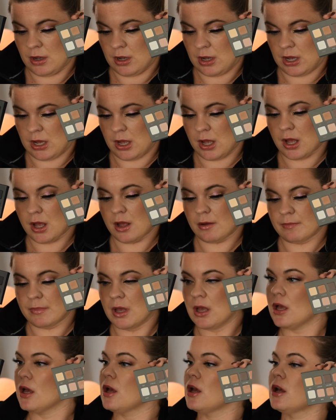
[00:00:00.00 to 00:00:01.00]

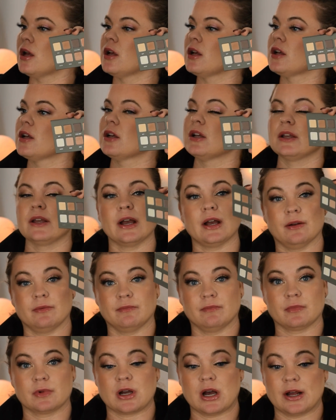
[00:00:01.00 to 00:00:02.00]
Yeah,
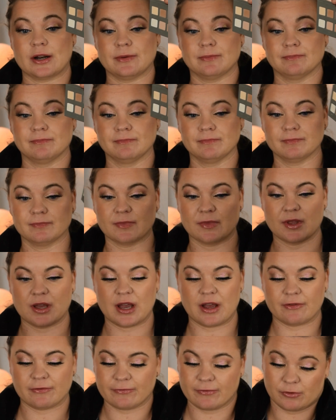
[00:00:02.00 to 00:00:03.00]
got them
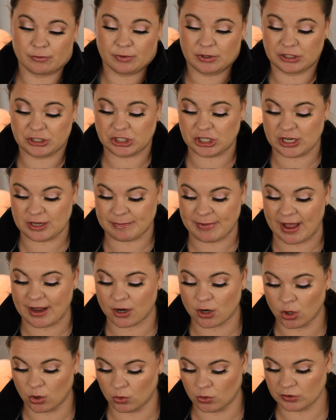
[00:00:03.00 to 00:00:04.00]
for really cheap at
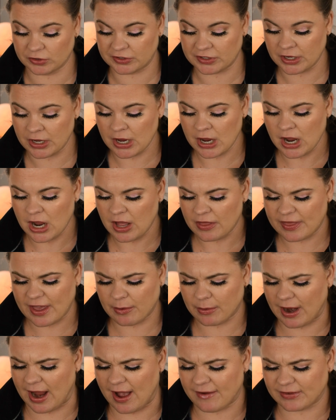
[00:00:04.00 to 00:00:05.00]
Kohl's. They
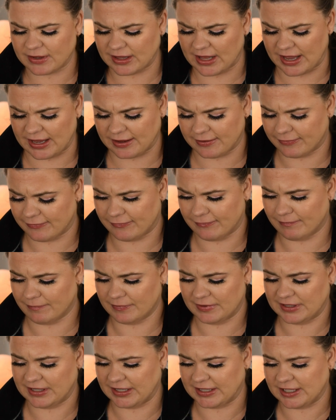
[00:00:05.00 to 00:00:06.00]
were having like
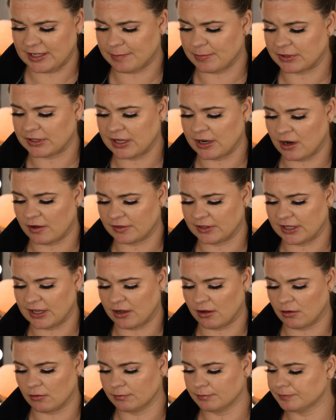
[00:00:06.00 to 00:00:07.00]
60% off
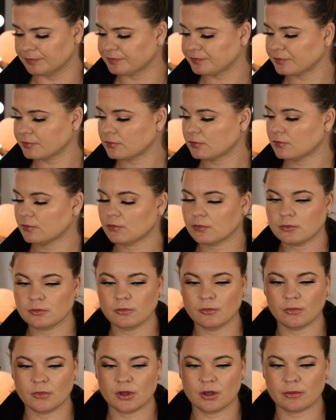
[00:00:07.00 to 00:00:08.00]
sale.
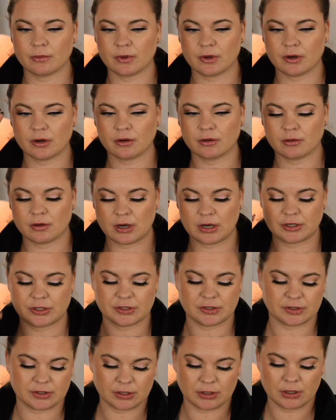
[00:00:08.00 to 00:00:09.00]
And there, I
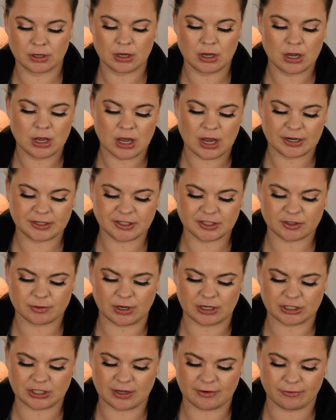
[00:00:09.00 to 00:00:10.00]
just
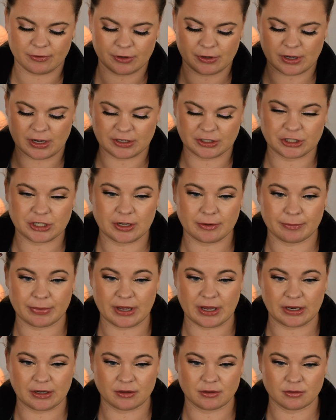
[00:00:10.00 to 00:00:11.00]
swatched that for you guys.
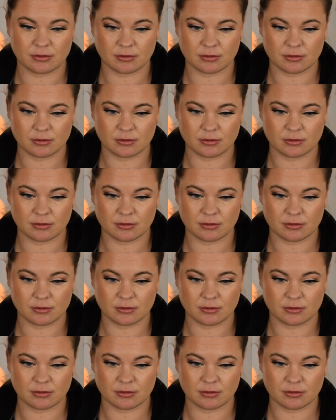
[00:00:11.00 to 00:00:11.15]
Champagne.